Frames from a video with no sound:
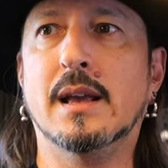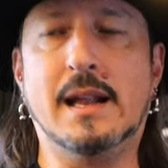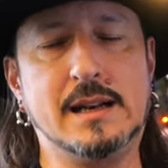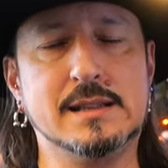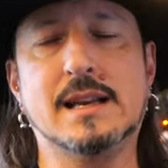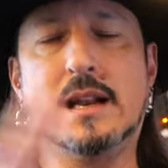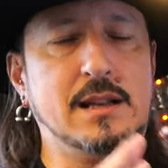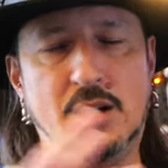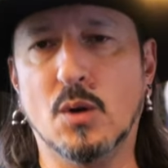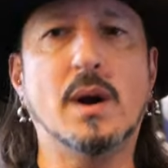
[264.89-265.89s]
And I
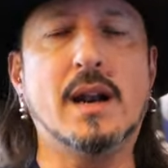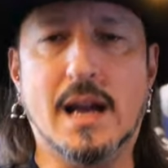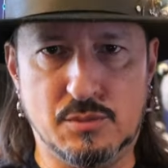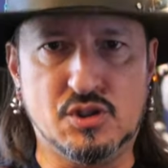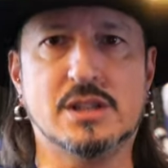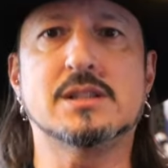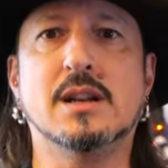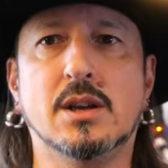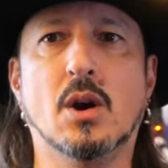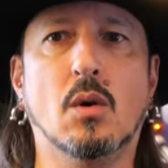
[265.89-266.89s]
decided, you know what, I'm just going
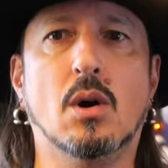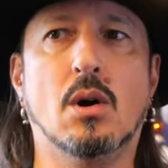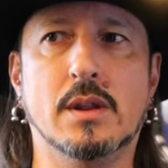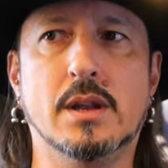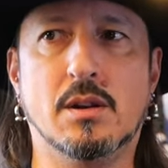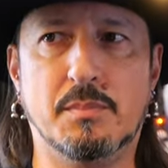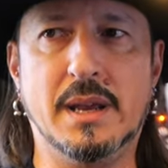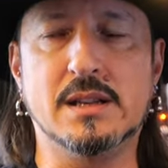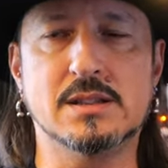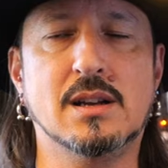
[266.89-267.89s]
to go all in on
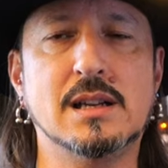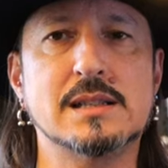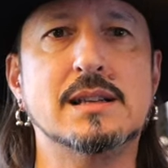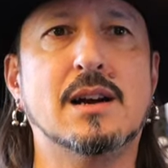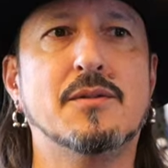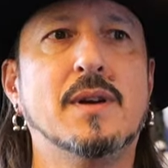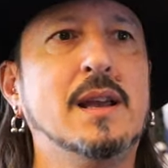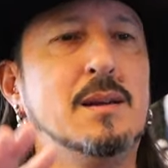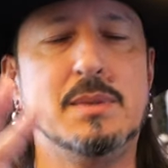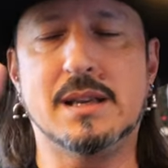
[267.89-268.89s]
Panasonic stuff
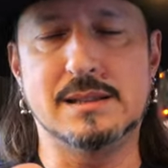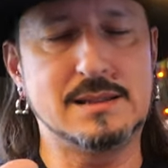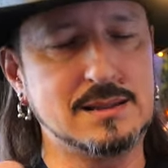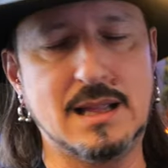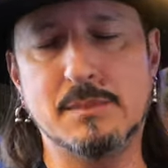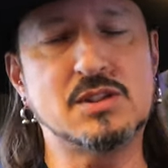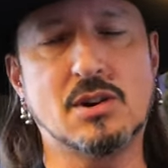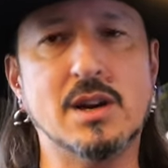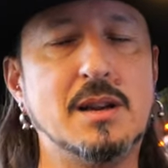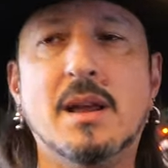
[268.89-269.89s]
because I'm
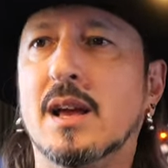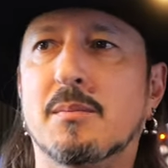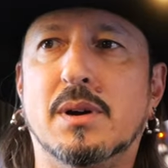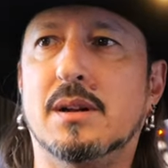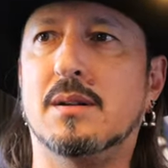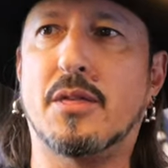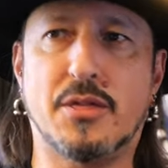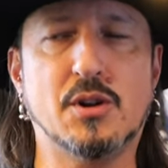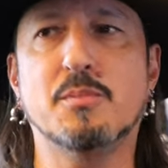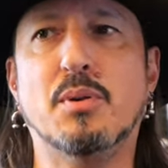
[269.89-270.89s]
sorry, but
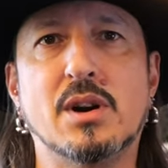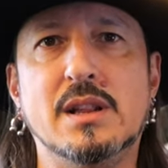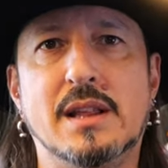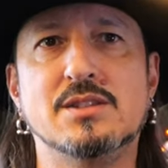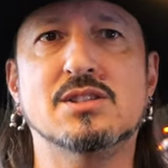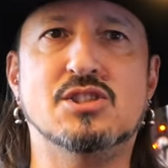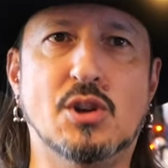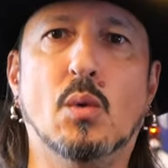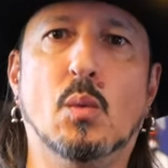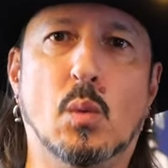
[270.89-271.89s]
third party lenses
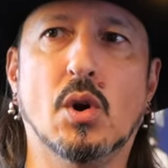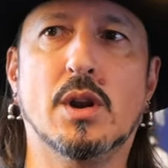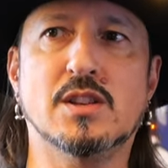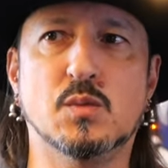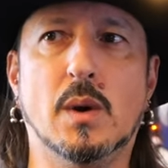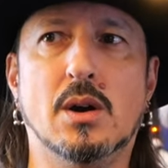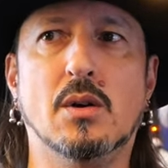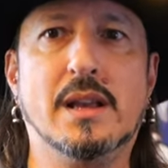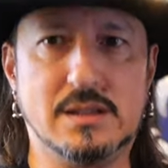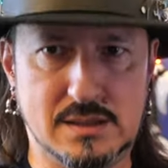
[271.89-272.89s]
don't work as
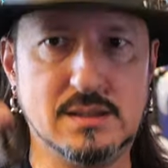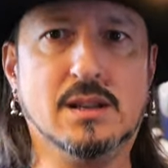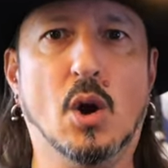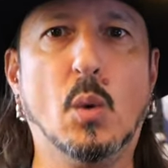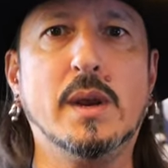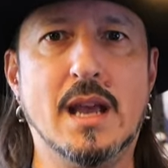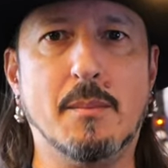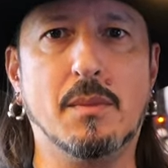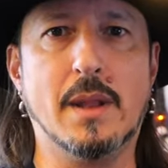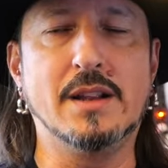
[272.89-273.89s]
well as
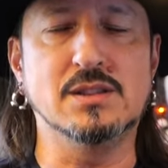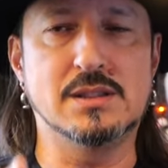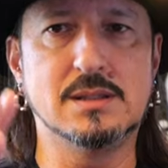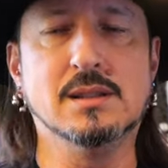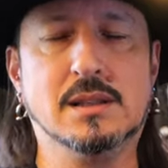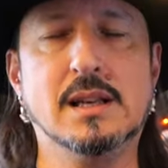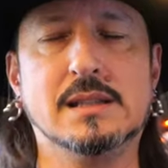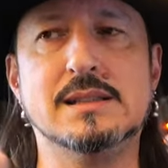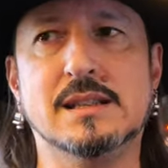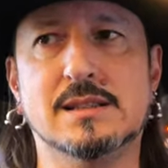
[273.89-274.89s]
OEM lenses in a
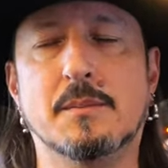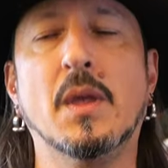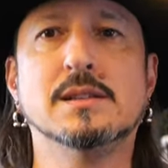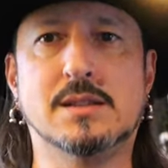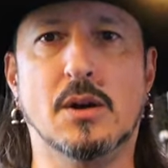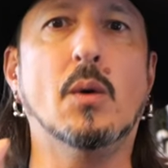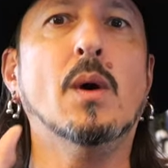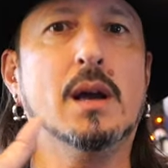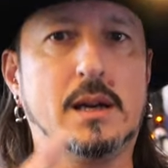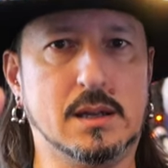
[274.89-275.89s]
system.
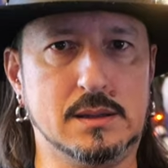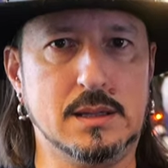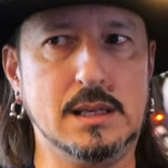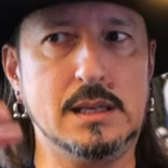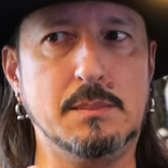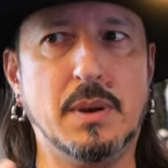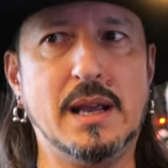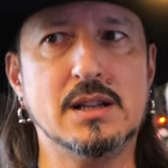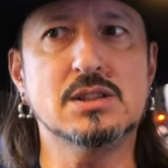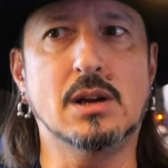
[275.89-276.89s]
So I got the
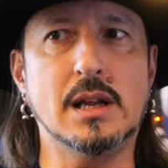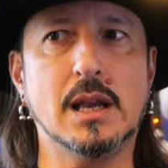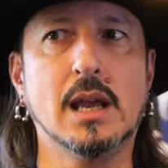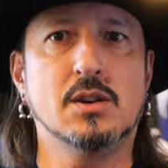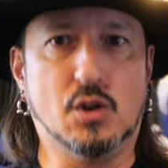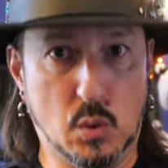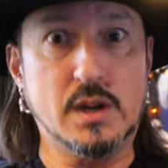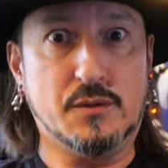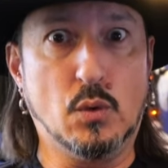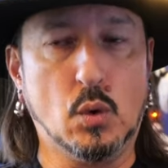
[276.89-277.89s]
Panasonic
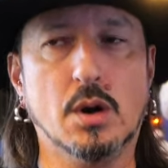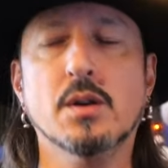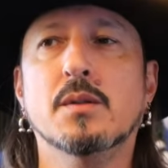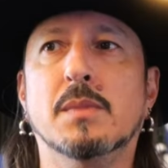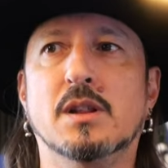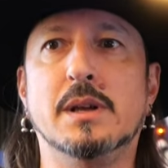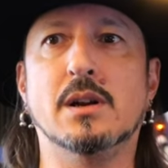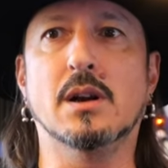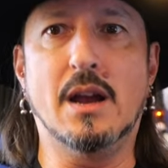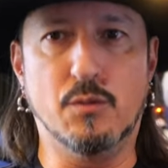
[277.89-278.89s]
24
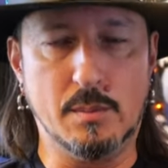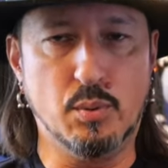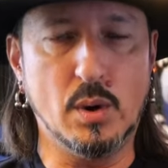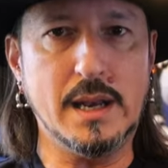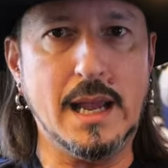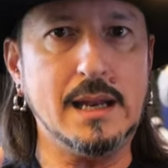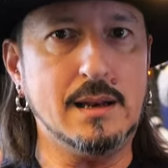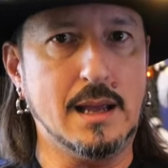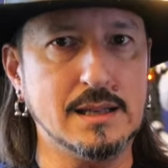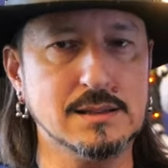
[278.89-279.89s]
millimeter f1.8
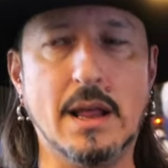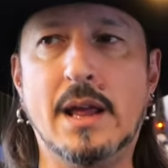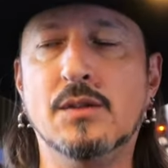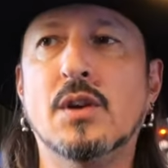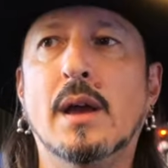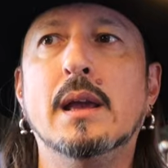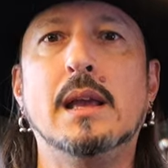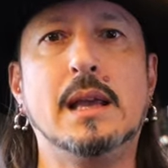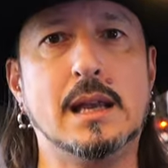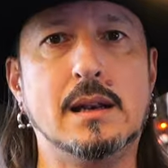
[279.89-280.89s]
S lens
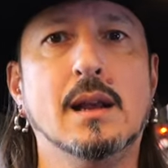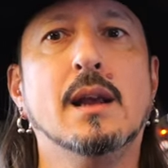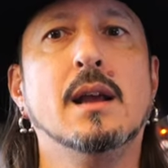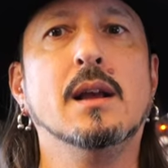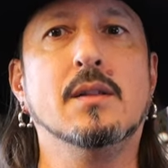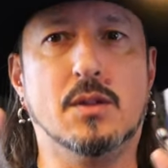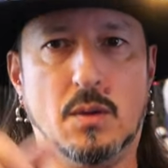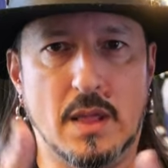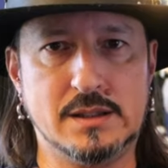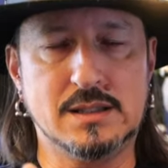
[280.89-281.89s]
and the
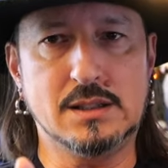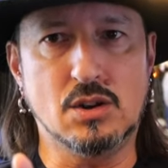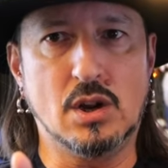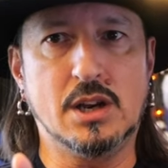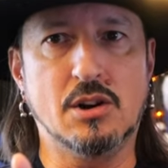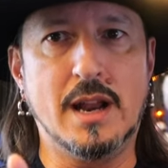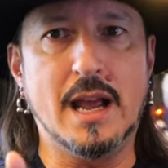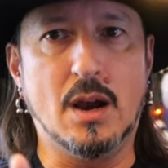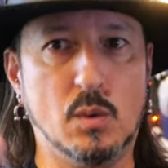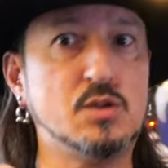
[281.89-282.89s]
lens that's on here
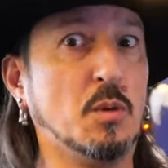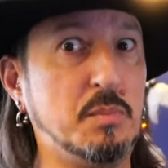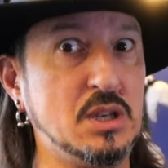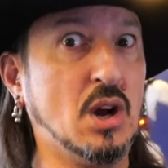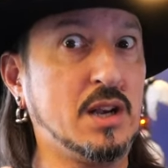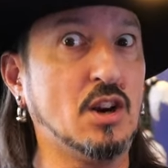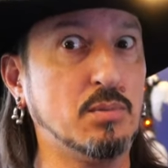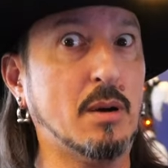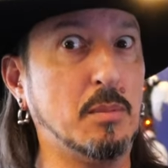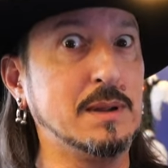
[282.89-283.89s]
now, which will be on here
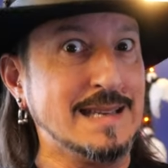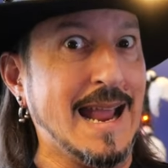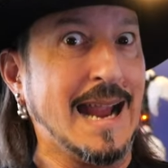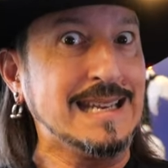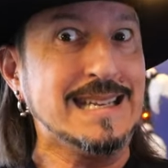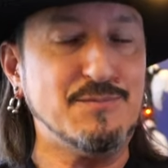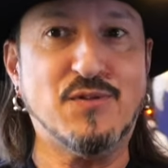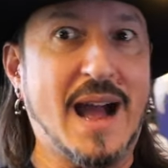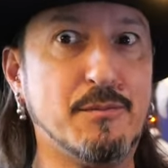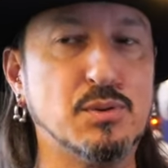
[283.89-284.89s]
probably
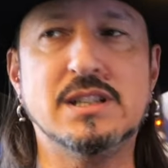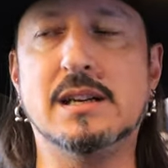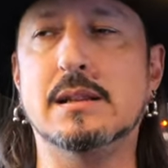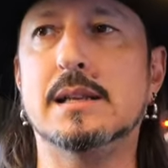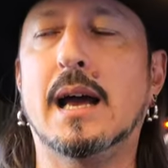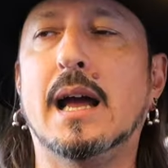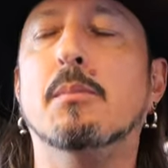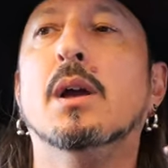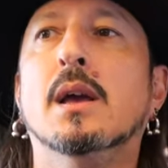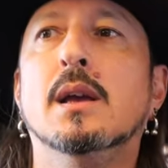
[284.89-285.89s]
95% of the
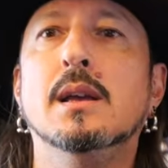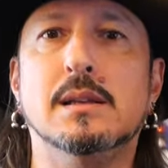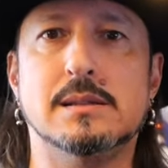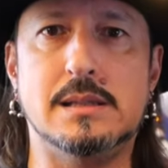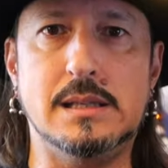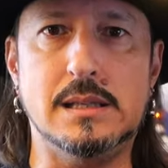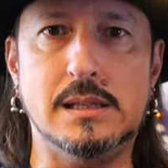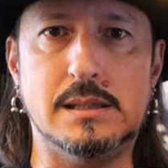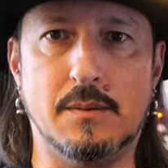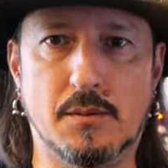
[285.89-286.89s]
time, is
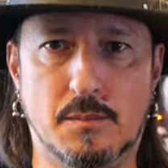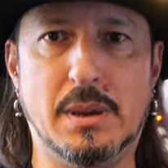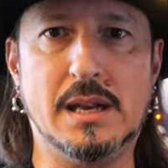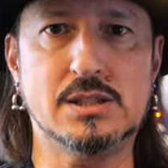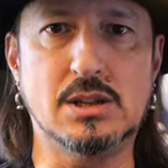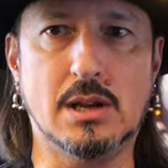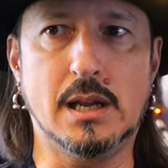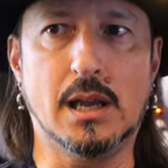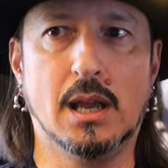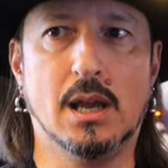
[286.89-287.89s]
the
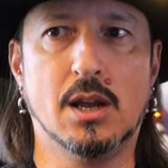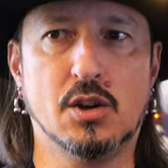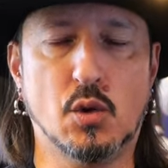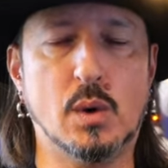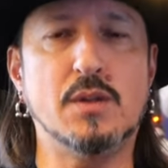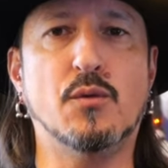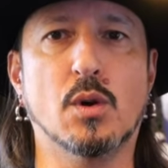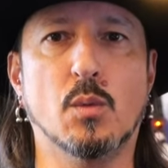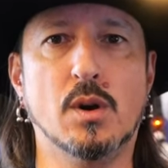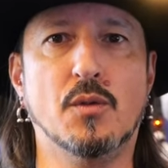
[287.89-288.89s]
Panasonic 24
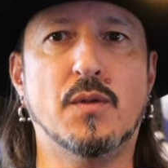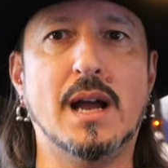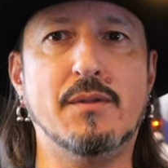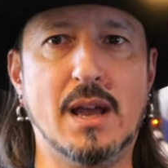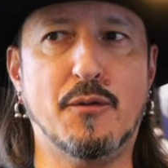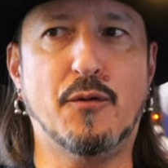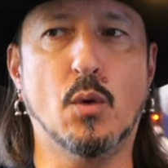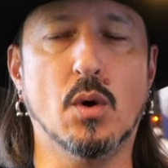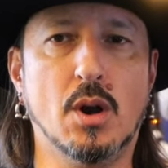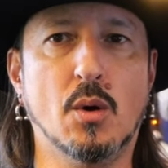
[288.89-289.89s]
to 105
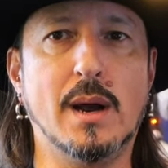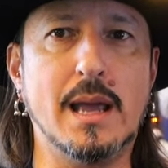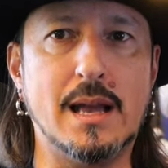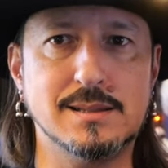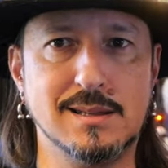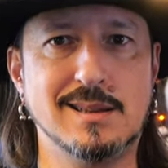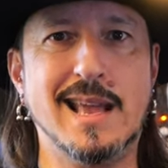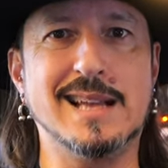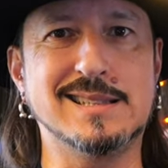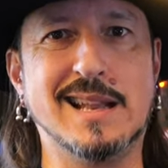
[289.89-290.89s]
f4 OIS
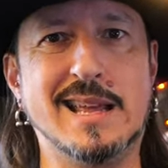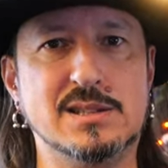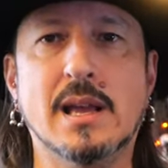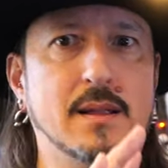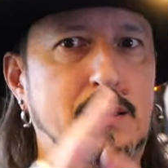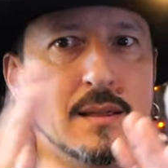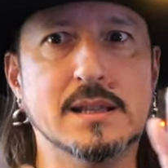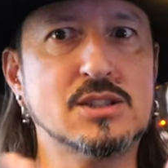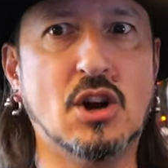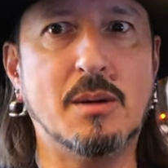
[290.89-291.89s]
S lens.
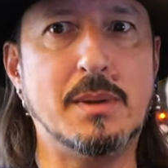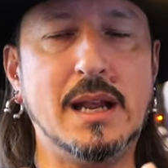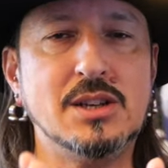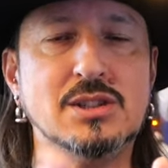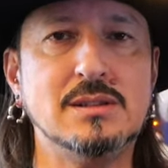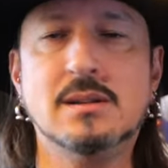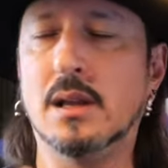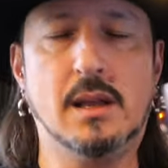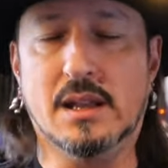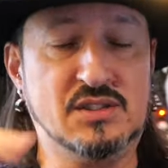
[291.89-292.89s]
This combination
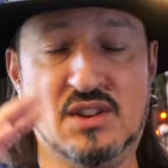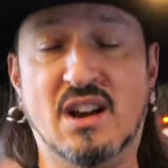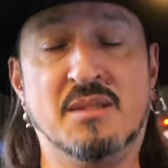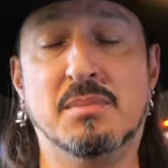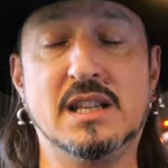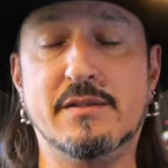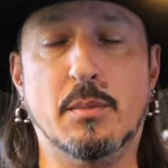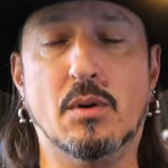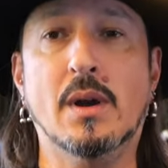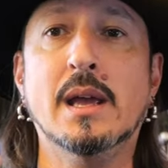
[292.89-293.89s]
is
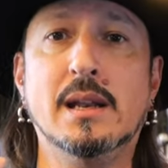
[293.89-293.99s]
unbelievable.